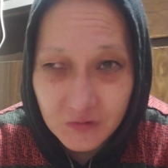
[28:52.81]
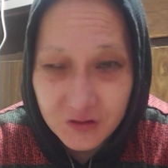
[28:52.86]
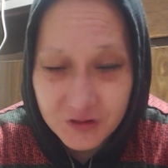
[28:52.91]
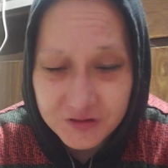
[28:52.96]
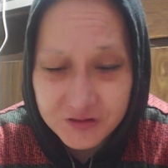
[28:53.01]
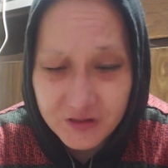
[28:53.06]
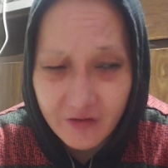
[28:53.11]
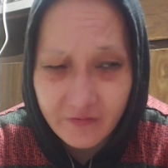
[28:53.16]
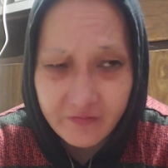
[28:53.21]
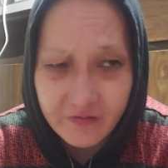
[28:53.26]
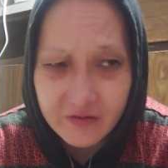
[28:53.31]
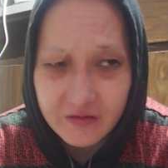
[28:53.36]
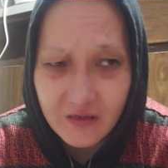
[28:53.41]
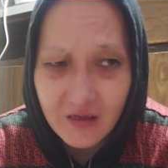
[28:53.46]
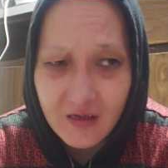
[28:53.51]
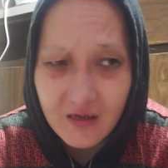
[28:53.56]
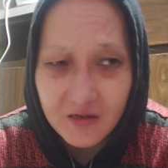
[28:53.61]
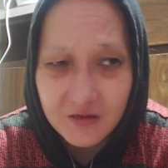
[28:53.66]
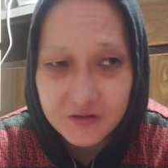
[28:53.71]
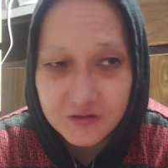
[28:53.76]
stuff like
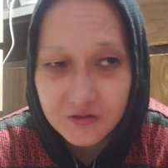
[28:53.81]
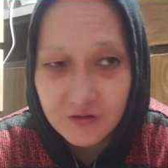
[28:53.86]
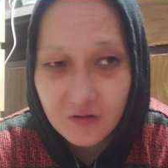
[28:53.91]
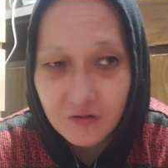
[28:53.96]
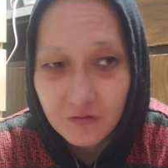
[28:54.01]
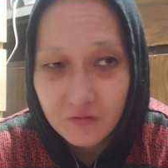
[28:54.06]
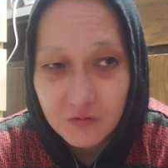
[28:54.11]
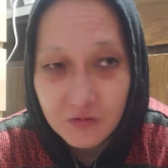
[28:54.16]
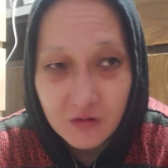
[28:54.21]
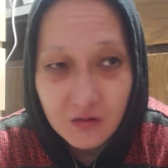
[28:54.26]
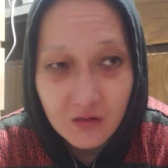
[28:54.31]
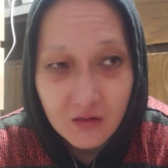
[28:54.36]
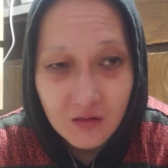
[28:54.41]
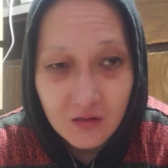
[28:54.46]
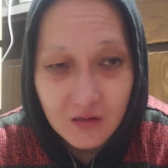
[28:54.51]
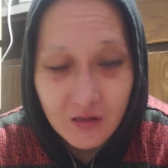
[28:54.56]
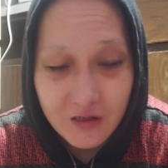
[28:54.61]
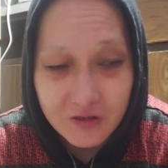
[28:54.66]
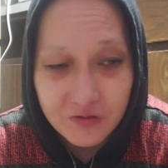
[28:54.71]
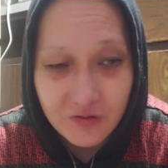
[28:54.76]
that. So
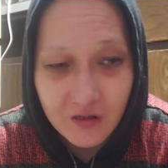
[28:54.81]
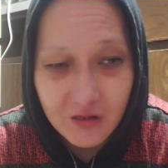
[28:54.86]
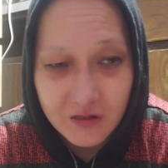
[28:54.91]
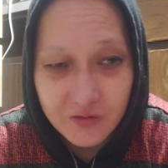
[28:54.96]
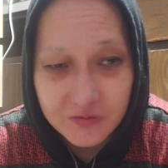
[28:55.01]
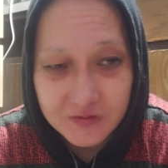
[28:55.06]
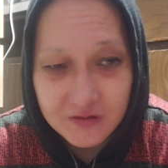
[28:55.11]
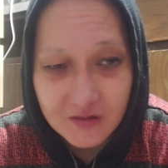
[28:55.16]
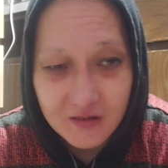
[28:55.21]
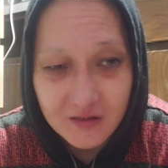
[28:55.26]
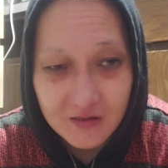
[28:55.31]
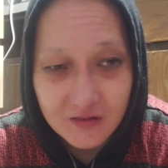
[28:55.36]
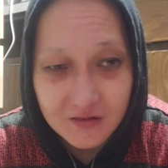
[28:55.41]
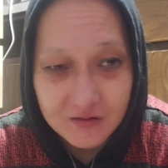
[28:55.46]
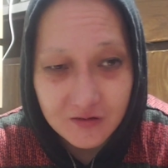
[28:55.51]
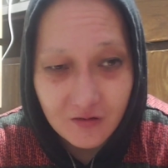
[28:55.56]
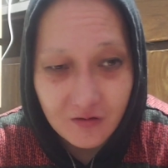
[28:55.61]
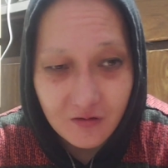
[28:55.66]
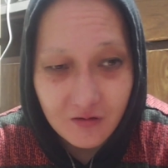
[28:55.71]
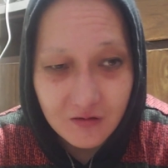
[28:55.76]
that's why I keep saying as
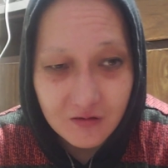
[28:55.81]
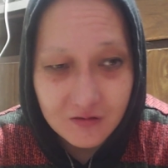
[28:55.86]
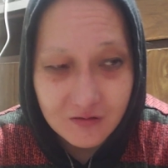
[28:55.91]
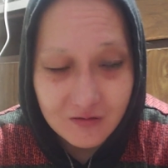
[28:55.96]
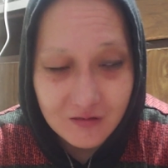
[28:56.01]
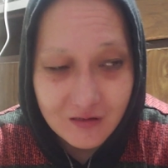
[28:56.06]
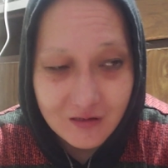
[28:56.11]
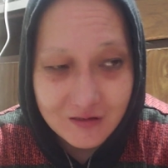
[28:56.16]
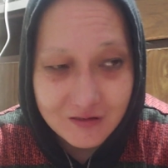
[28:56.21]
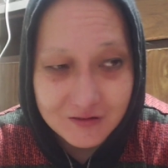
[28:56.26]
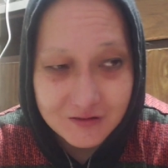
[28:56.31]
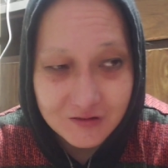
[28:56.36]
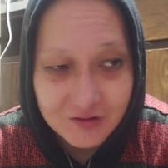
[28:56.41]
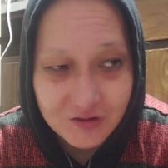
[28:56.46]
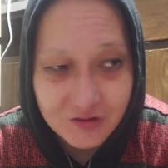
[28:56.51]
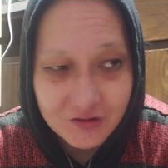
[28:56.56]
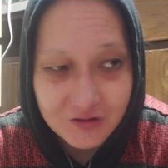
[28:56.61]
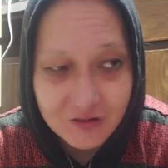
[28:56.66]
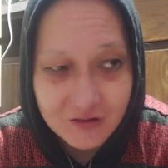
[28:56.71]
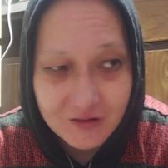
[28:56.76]
long as
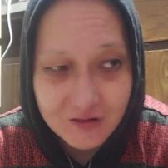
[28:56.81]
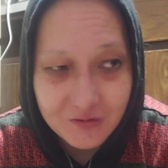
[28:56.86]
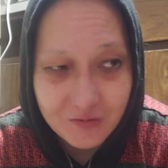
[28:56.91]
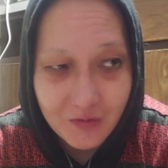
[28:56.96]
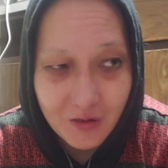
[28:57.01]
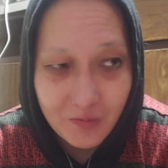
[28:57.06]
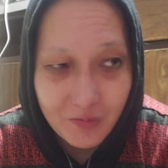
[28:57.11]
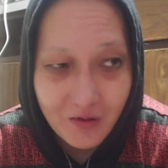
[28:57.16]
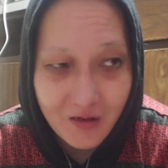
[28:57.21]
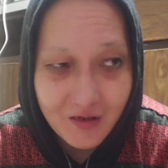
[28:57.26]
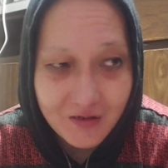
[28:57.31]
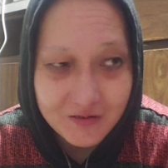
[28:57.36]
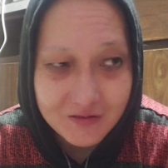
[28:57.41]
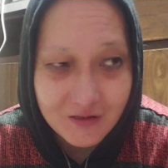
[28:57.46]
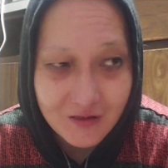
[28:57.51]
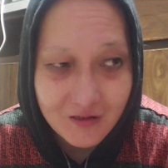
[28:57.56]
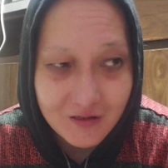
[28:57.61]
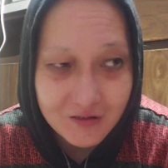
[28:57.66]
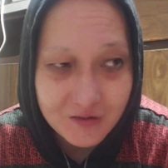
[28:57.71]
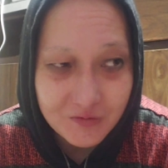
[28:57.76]
she as my past
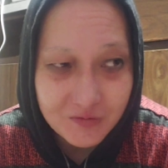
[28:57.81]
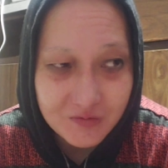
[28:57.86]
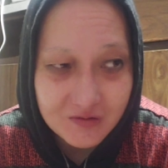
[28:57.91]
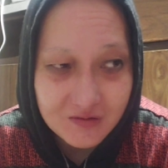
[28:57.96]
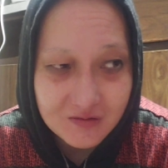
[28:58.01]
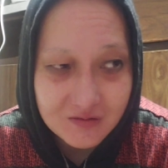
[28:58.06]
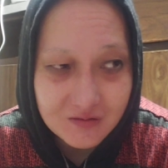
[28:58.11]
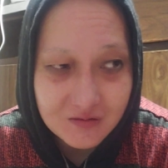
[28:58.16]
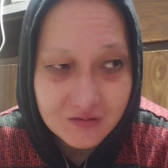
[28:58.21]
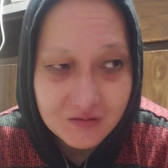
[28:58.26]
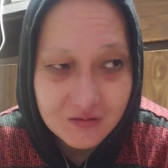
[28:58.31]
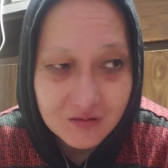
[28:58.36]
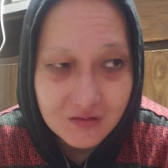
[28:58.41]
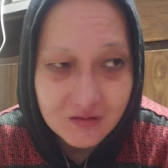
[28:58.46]
has been,